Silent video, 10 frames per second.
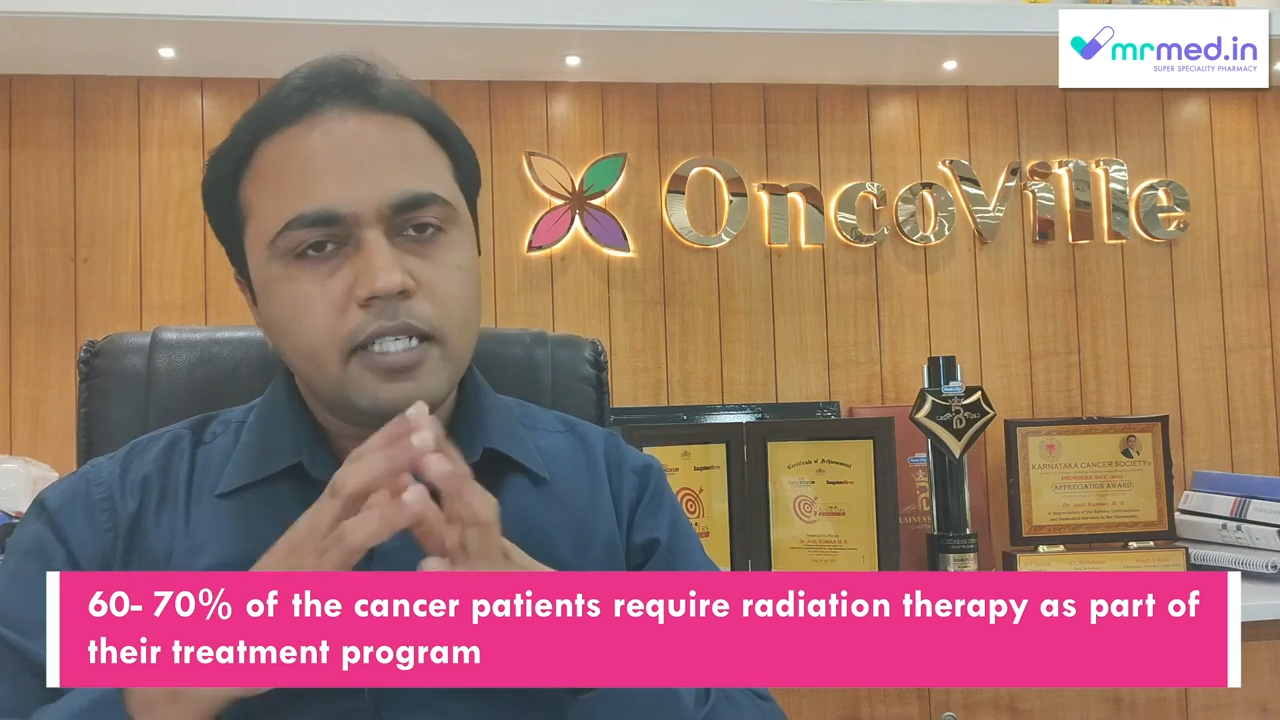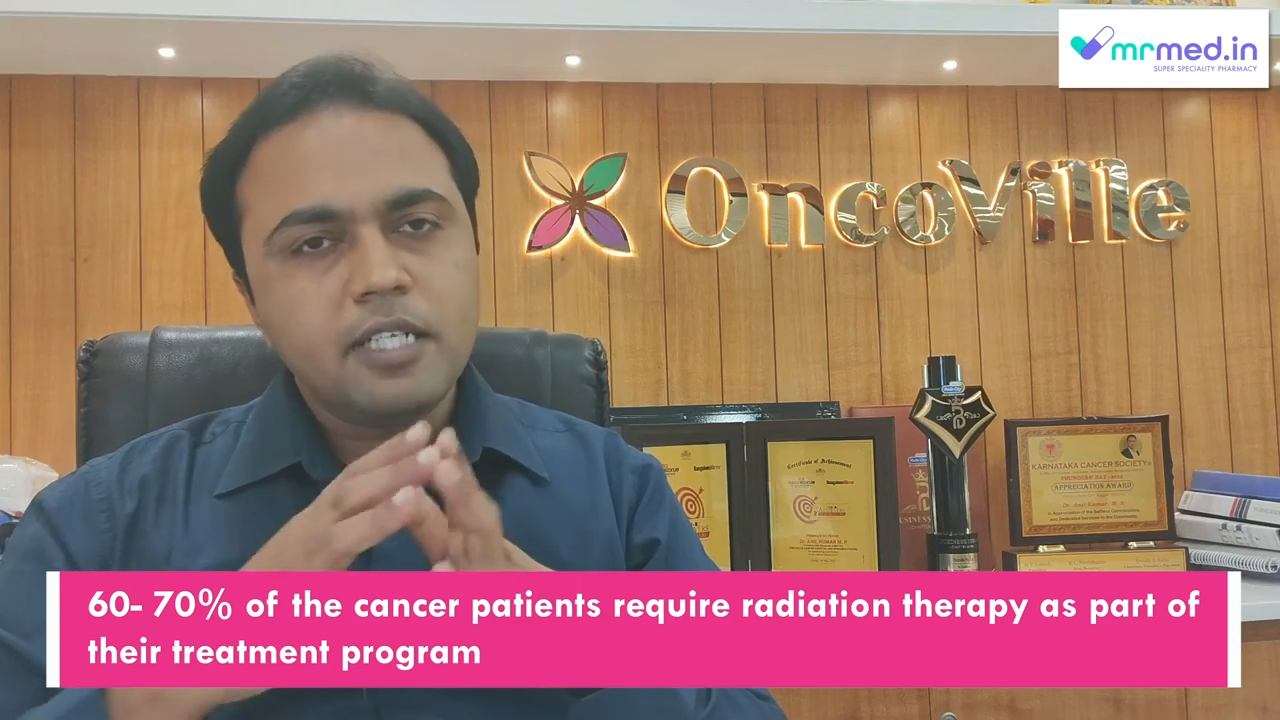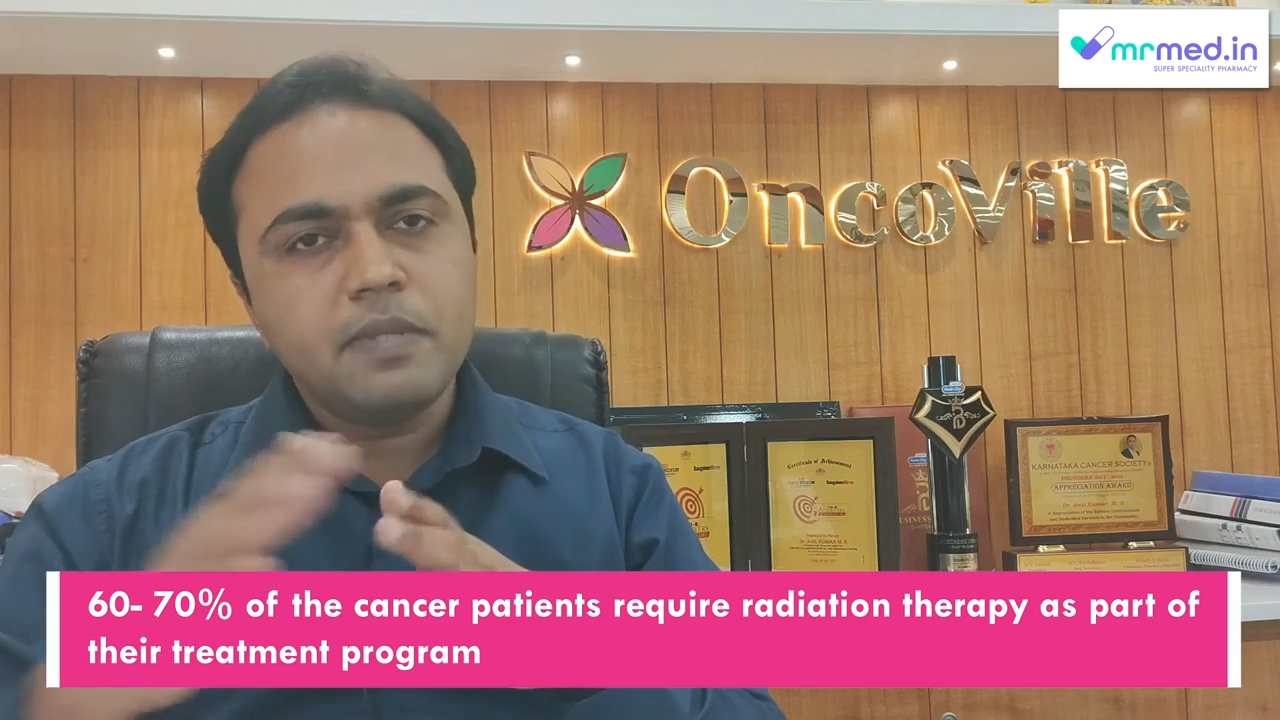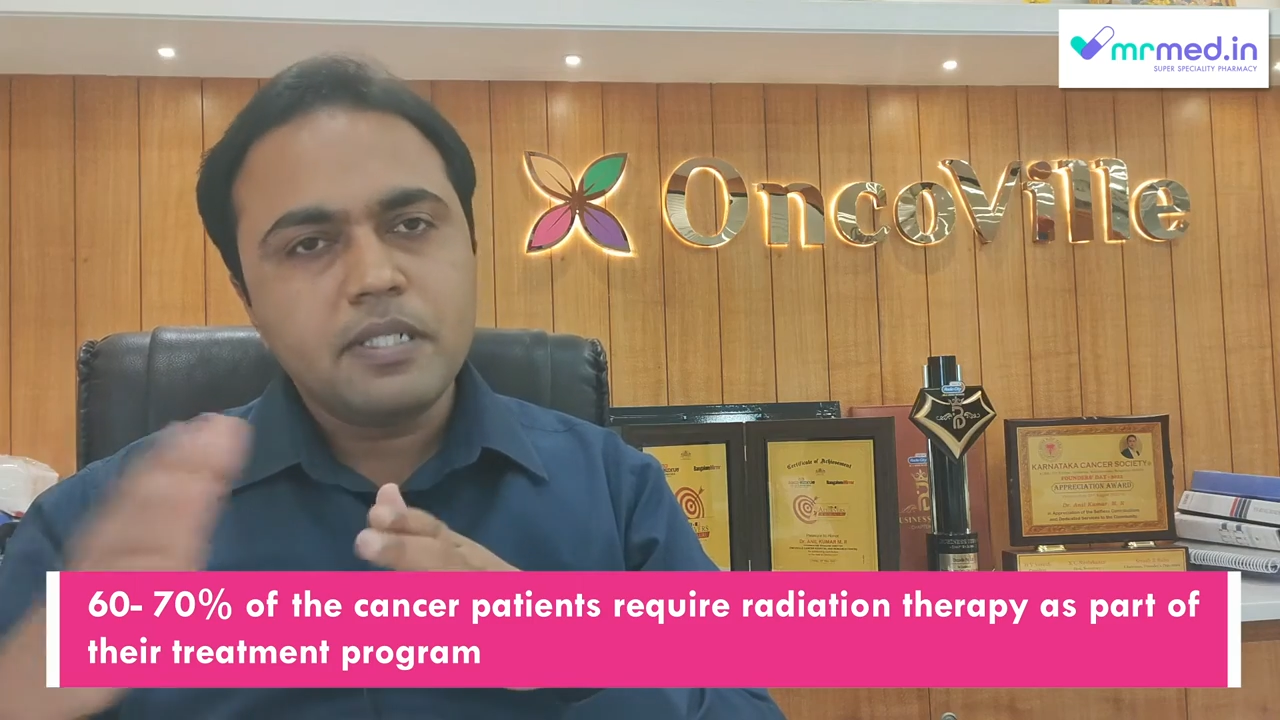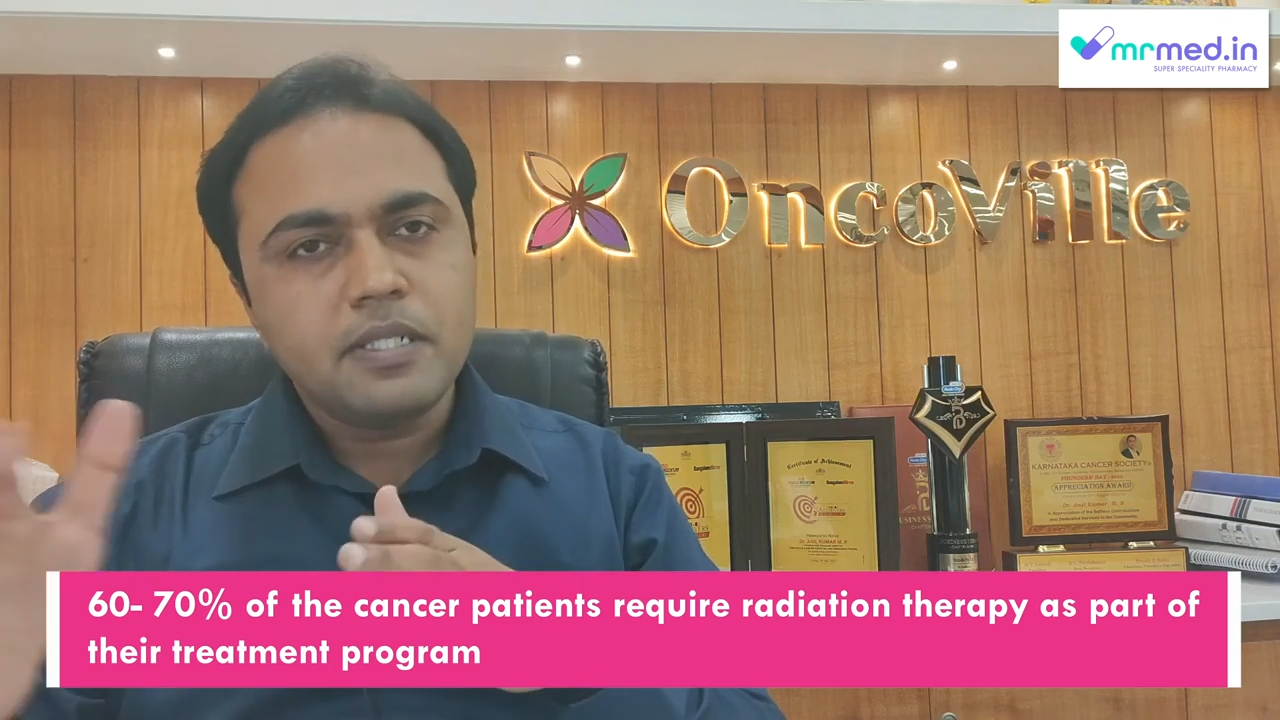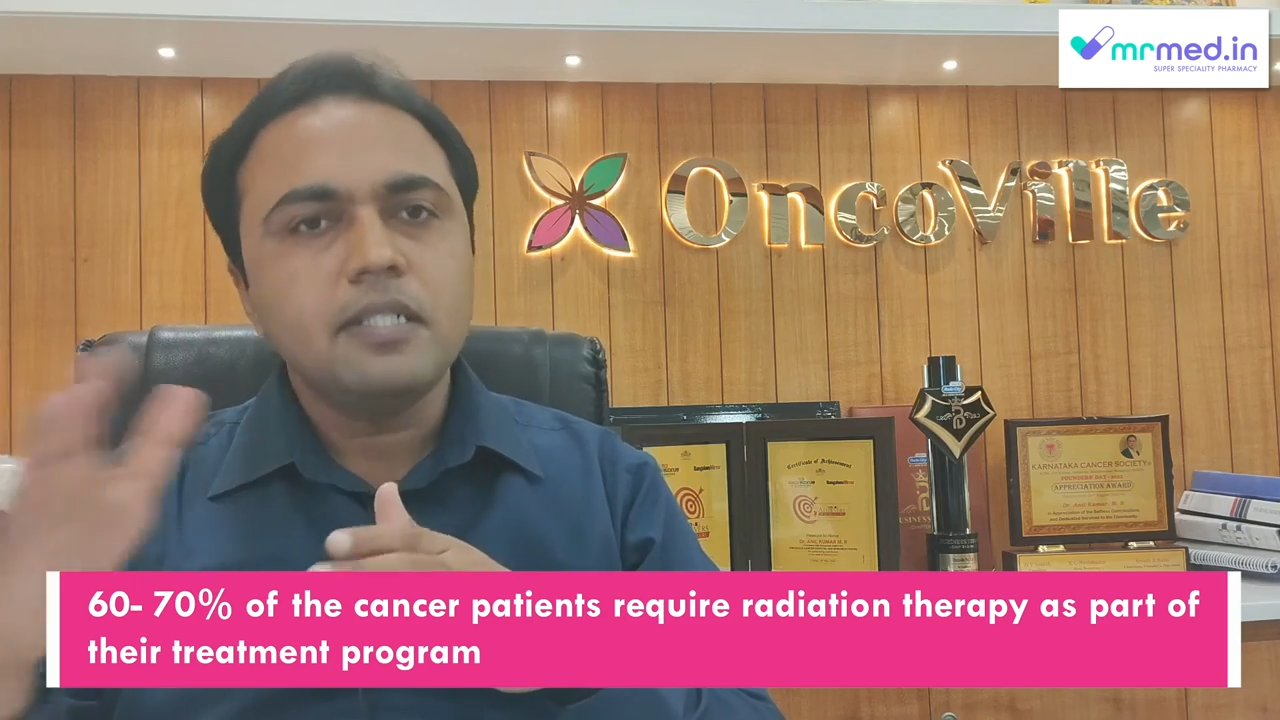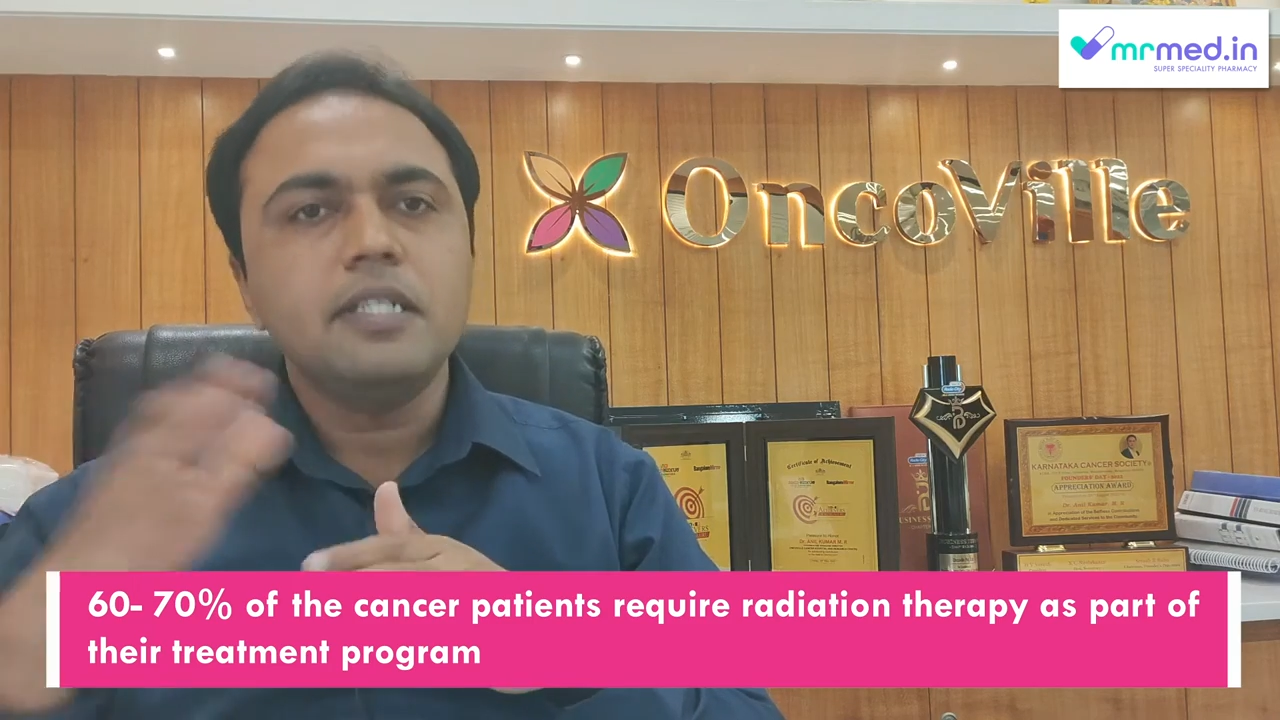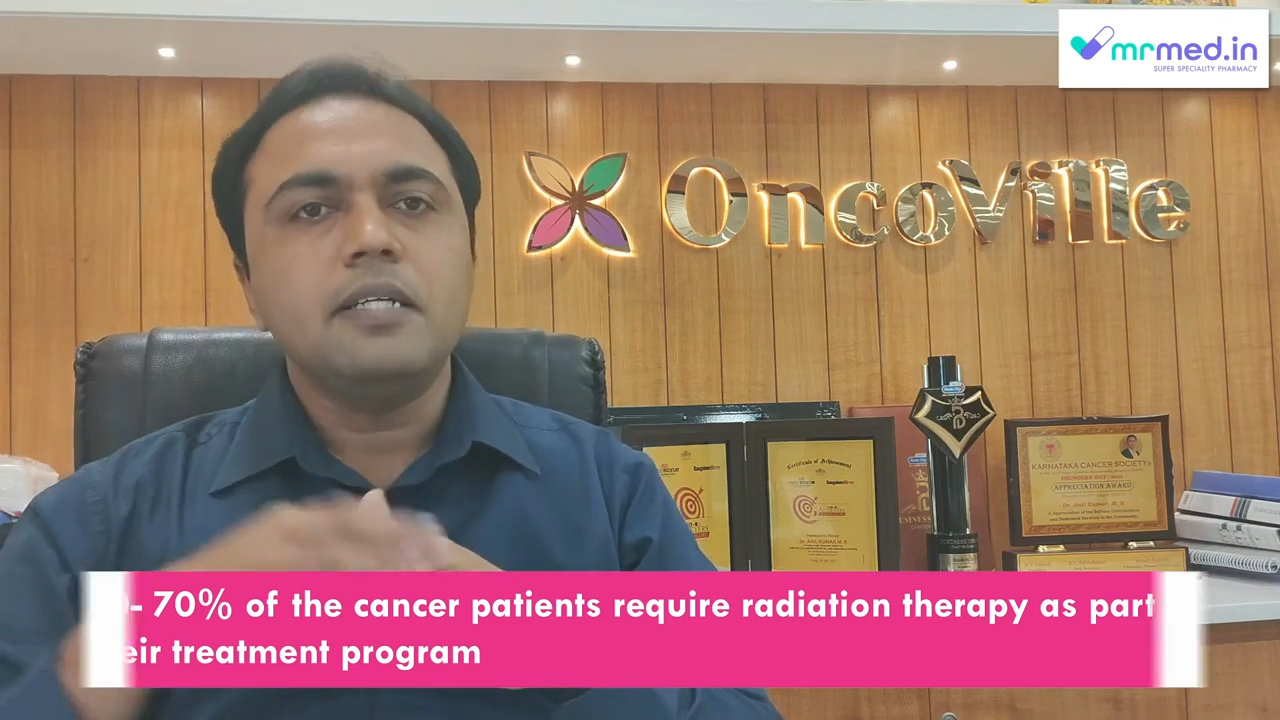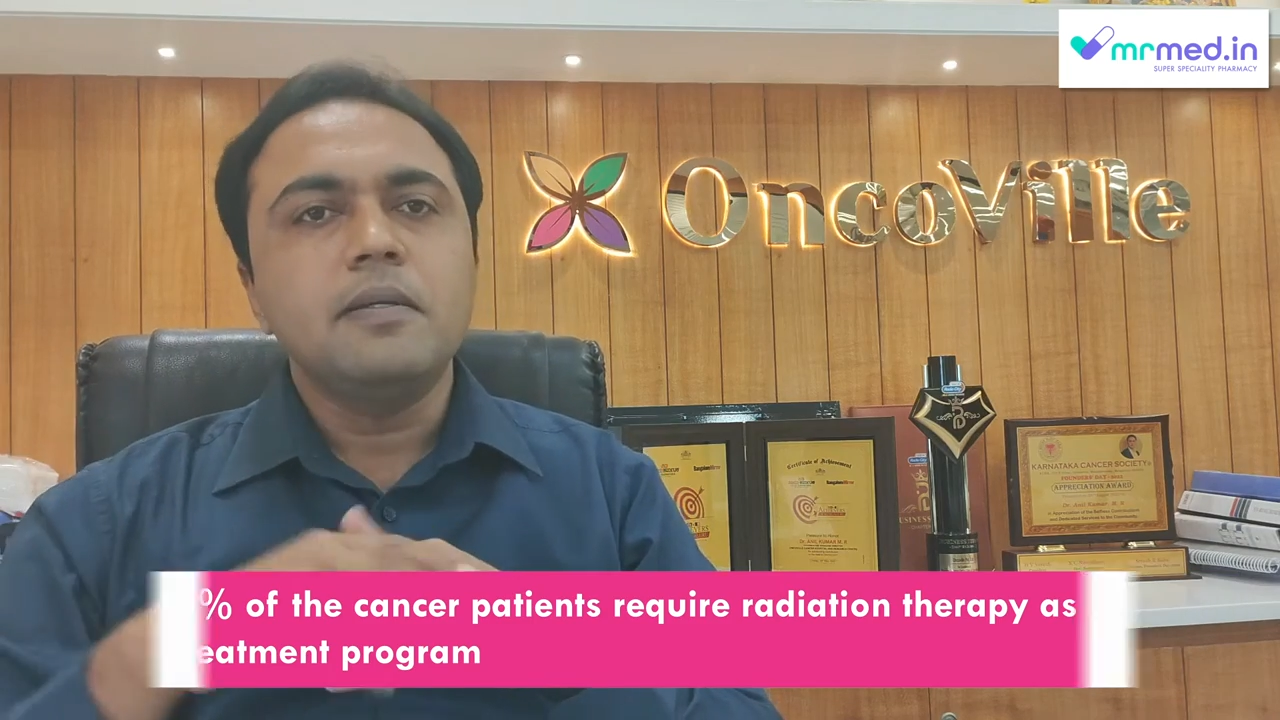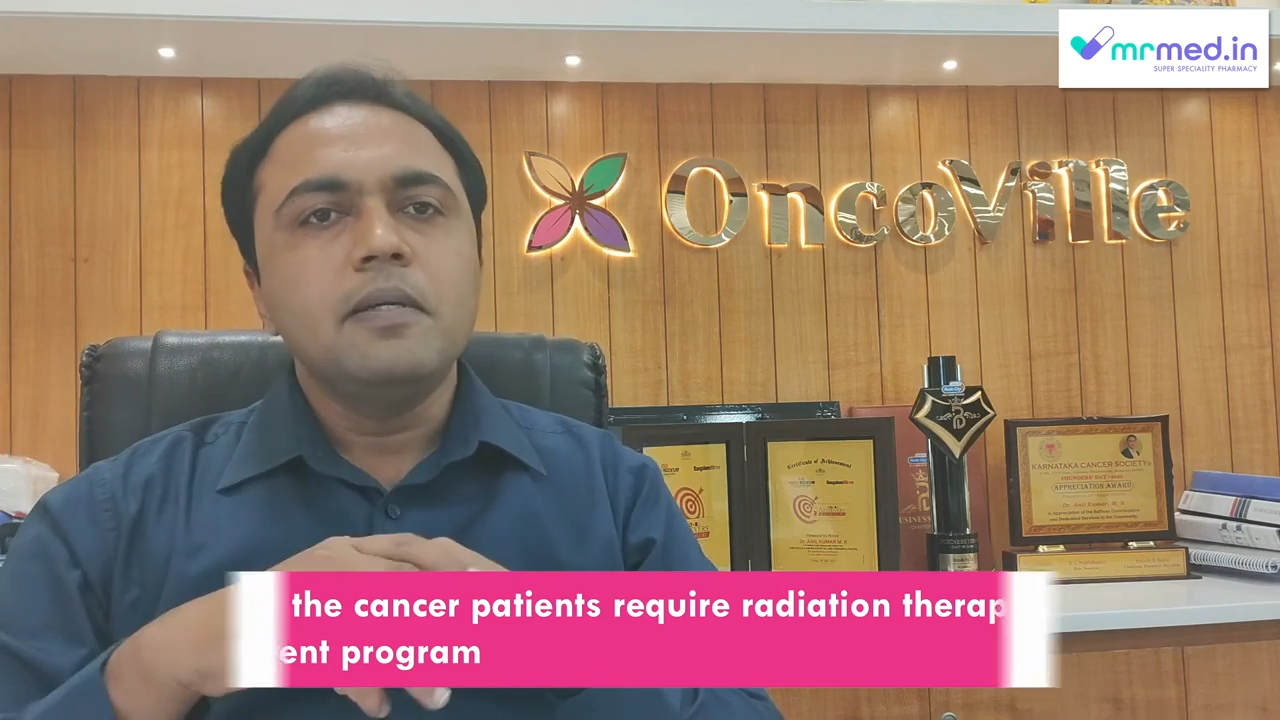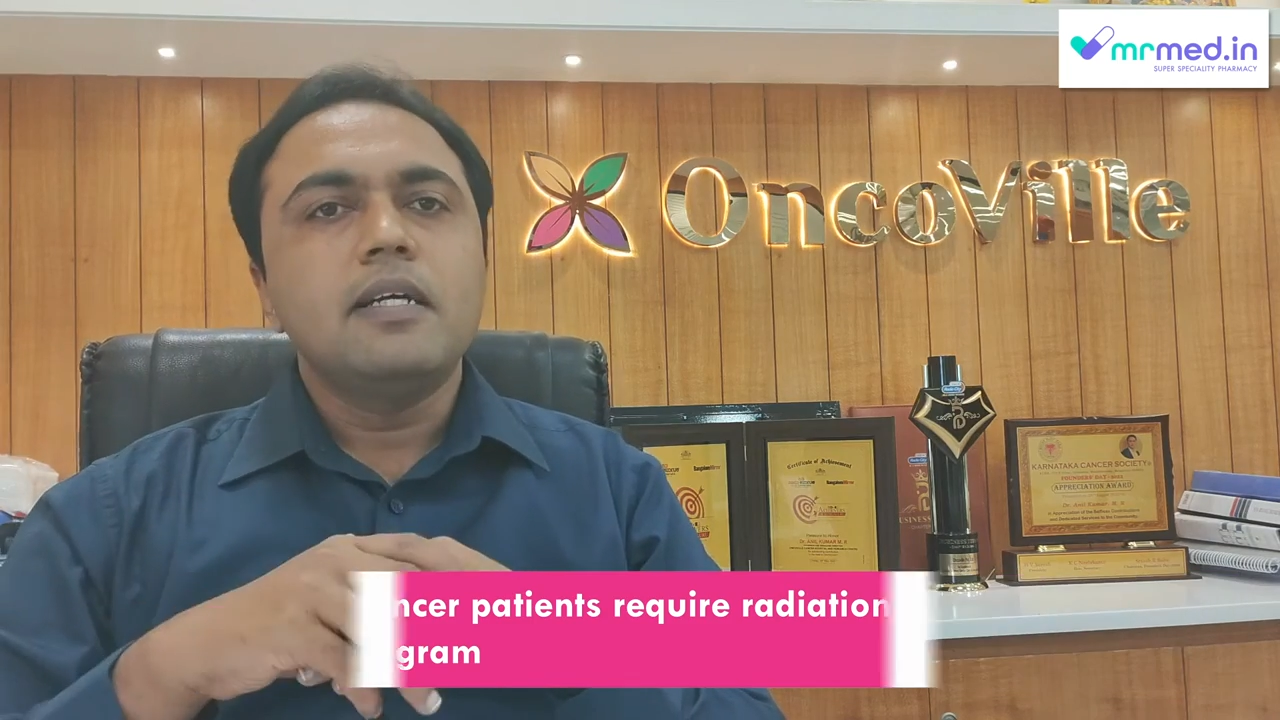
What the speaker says: treatment journey.